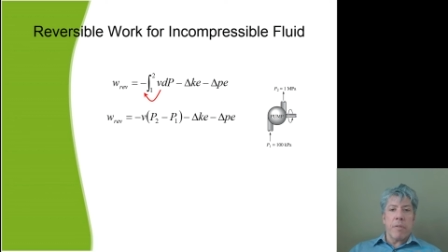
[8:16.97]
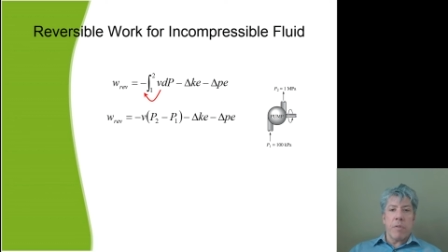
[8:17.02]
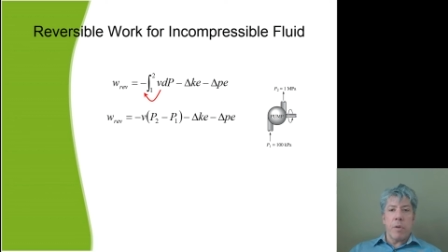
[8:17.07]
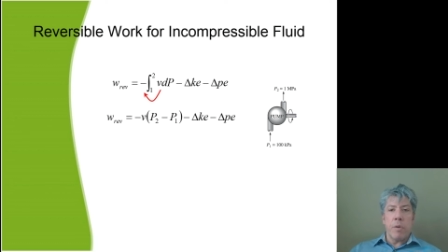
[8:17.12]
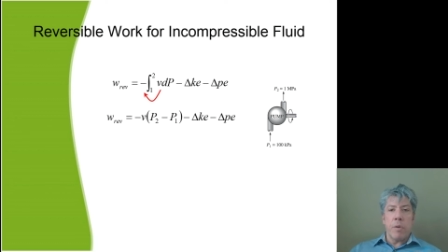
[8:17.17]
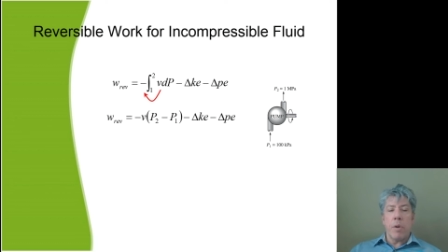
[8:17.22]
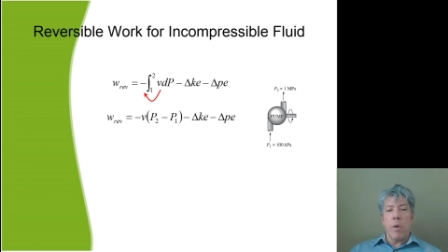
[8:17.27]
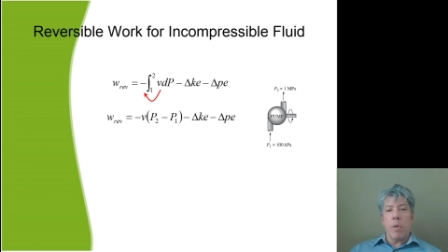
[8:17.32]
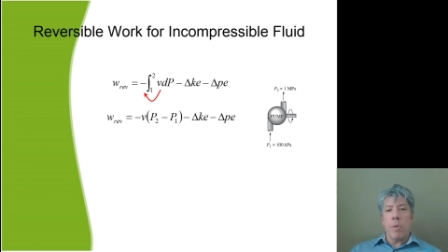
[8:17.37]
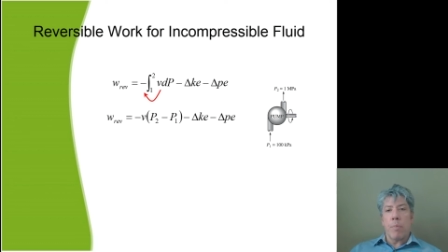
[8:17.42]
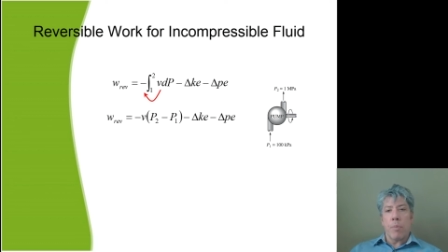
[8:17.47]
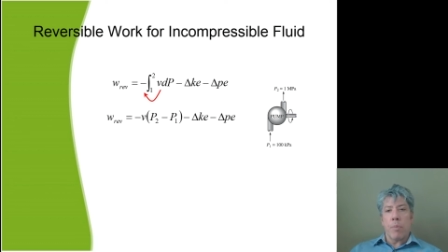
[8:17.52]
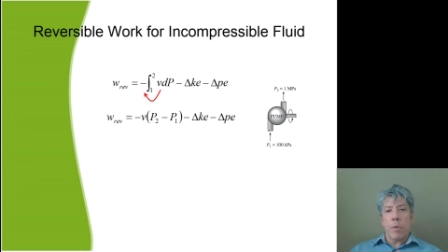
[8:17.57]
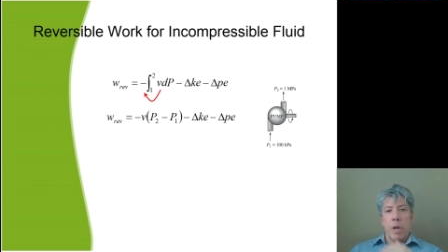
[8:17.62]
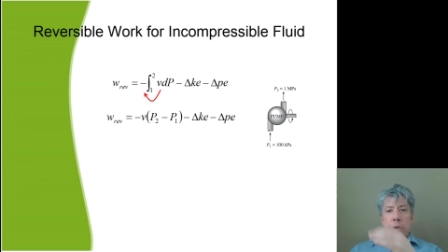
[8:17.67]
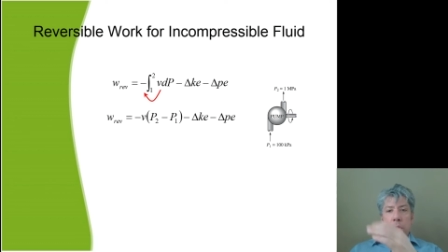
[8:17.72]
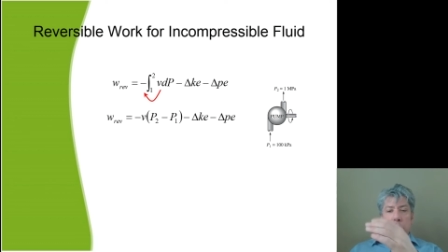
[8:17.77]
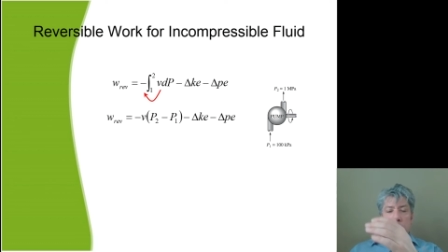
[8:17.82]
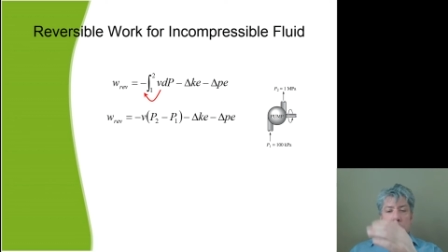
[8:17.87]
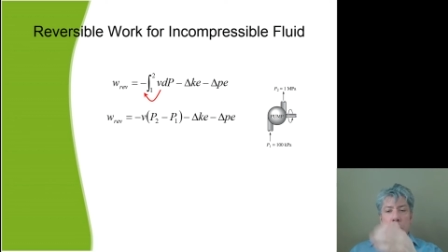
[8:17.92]
If you know the
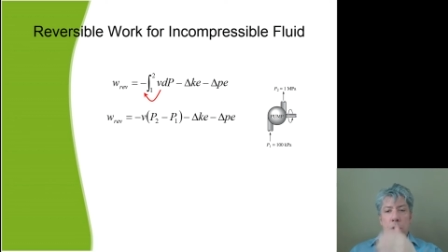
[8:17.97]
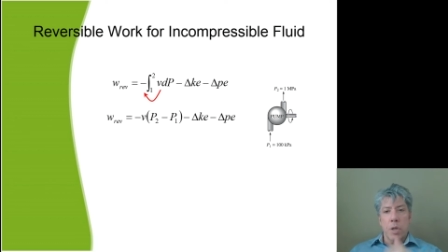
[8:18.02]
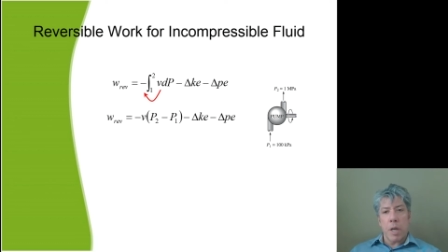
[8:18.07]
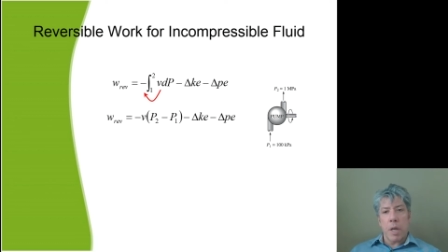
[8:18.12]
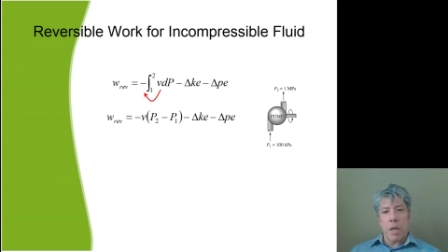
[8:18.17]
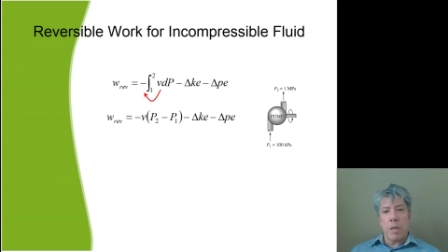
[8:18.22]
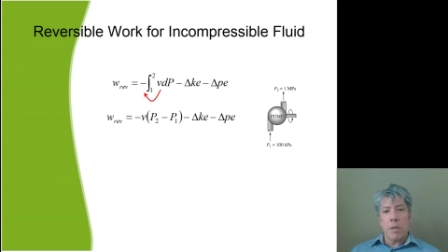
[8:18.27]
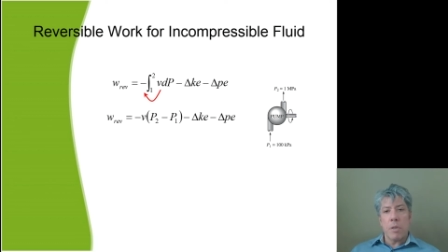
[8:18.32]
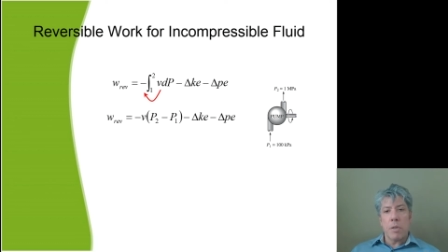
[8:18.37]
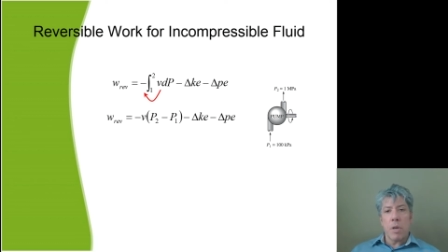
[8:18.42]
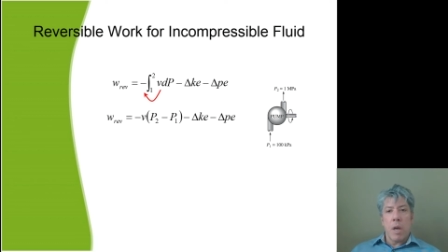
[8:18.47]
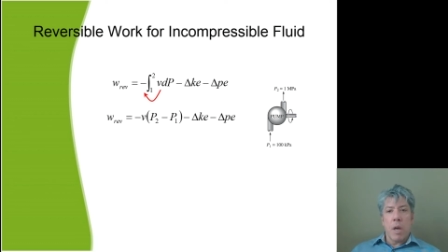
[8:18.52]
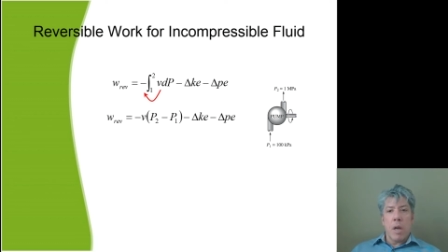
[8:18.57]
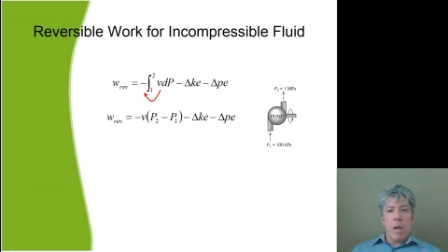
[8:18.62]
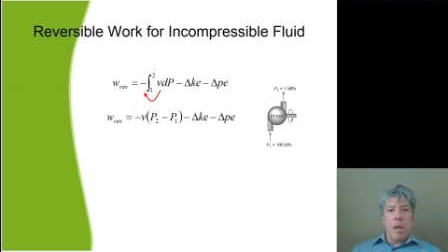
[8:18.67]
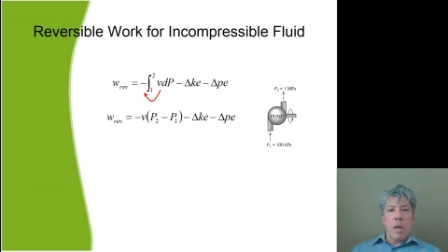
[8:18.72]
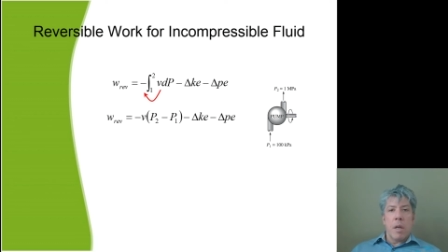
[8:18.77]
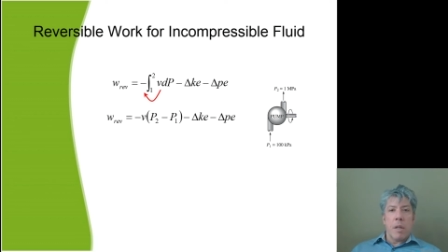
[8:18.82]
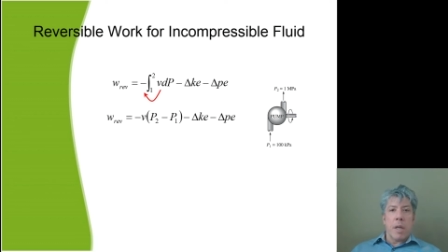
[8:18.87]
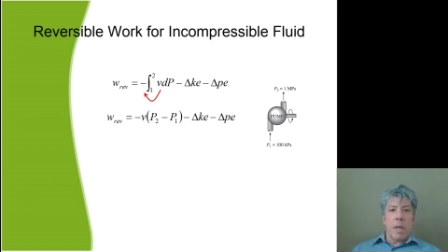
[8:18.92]
pressure change
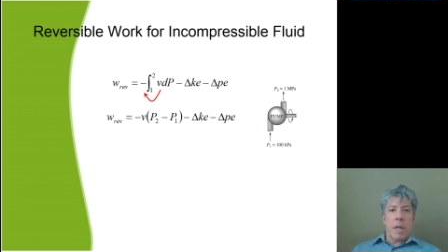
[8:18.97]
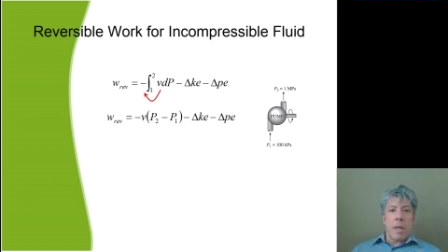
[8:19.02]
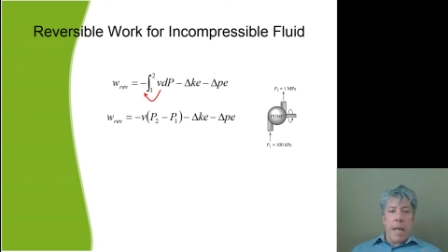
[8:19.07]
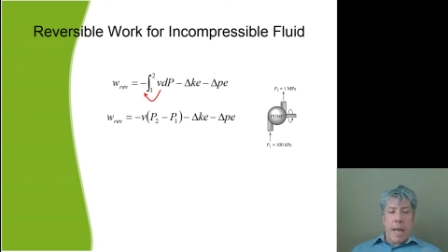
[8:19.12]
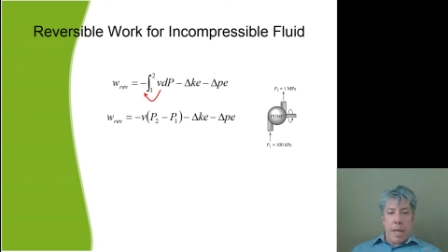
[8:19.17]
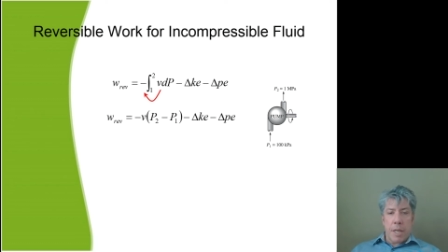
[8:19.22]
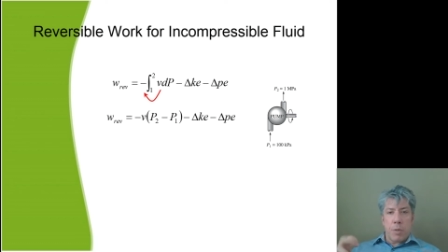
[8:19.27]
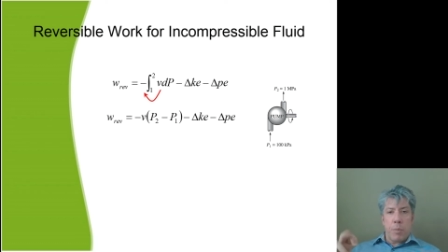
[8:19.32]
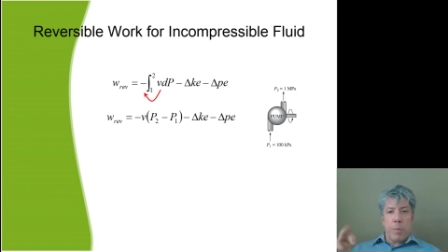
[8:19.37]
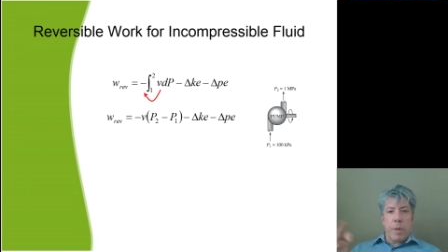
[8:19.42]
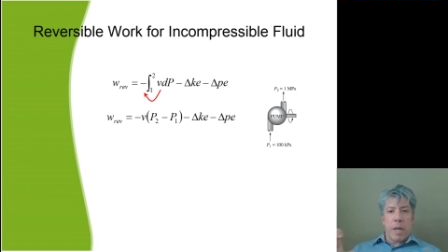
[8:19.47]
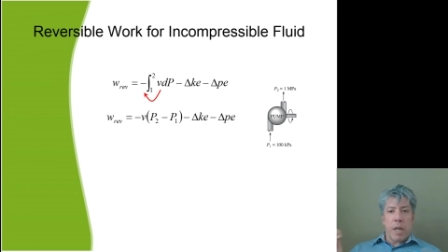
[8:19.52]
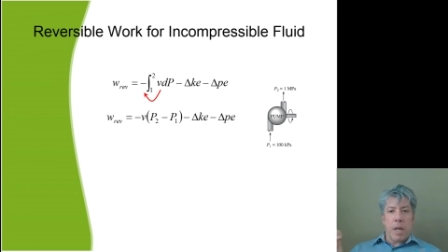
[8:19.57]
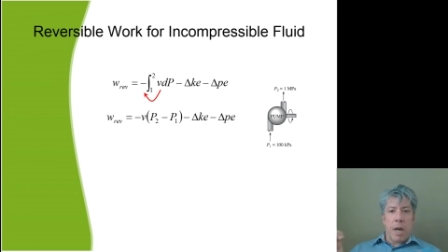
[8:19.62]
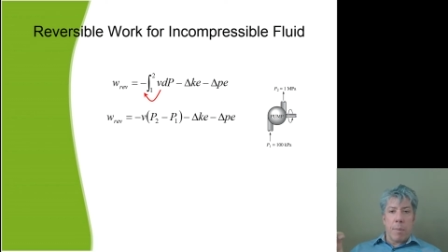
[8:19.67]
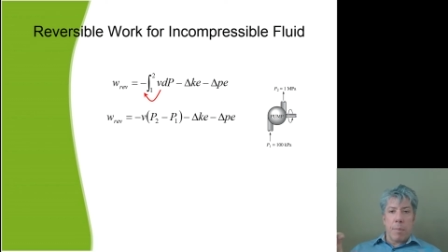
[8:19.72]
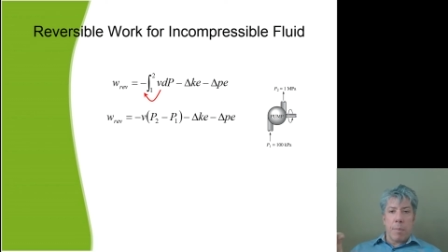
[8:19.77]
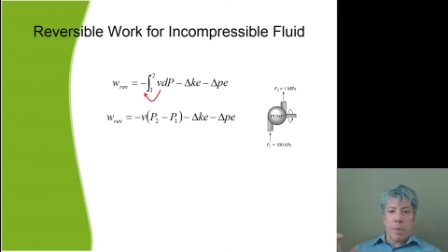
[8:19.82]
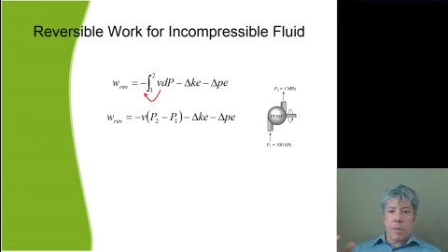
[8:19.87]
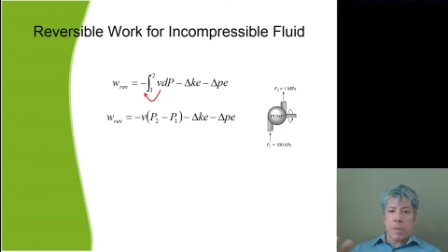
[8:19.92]
that has to be
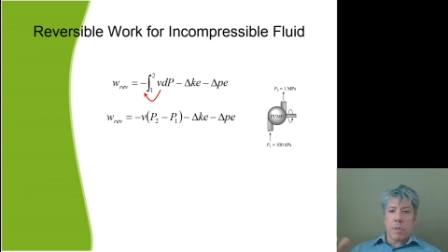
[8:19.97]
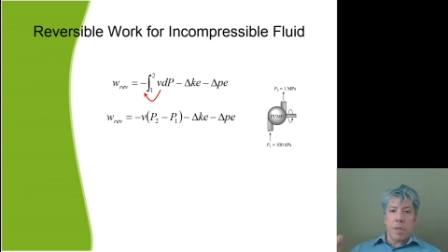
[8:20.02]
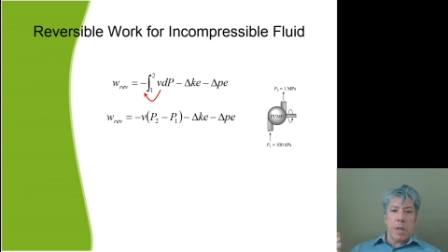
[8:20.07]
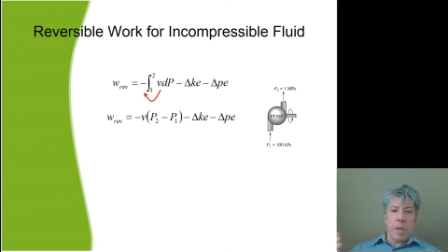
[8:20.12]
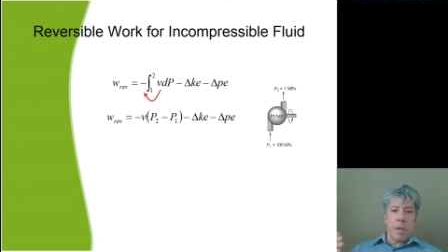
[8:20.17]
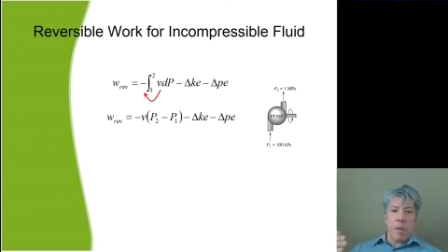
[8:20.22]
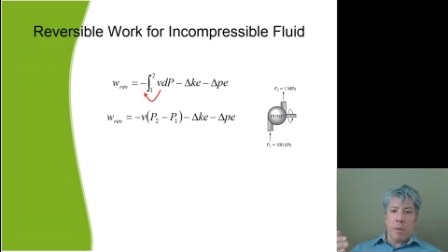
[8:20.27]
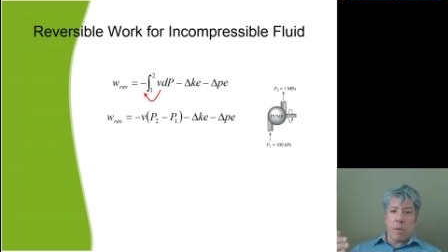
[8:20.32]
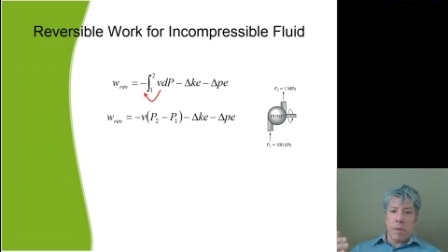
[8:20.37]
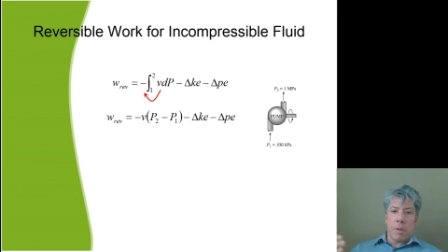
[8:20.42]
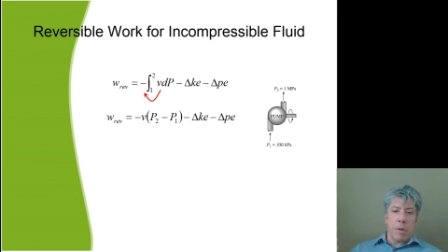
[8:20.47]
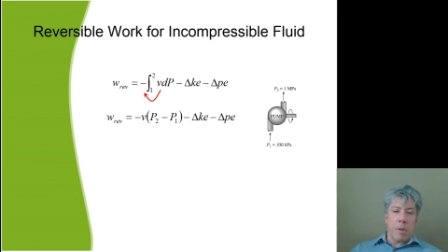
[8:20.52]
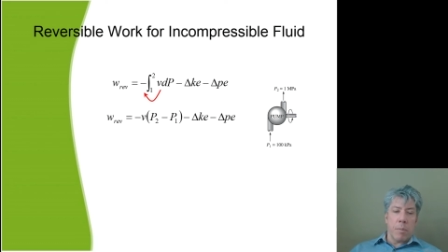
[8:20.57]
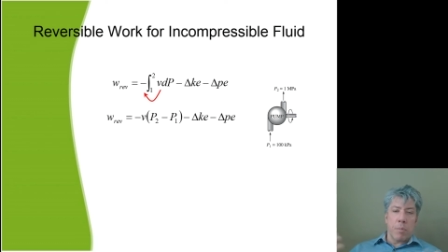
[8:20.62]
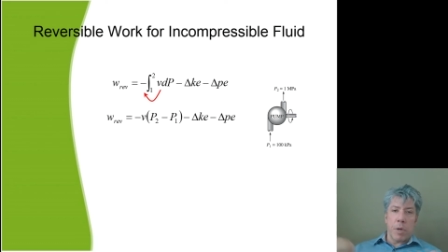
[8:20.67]
accomplished, say, you know,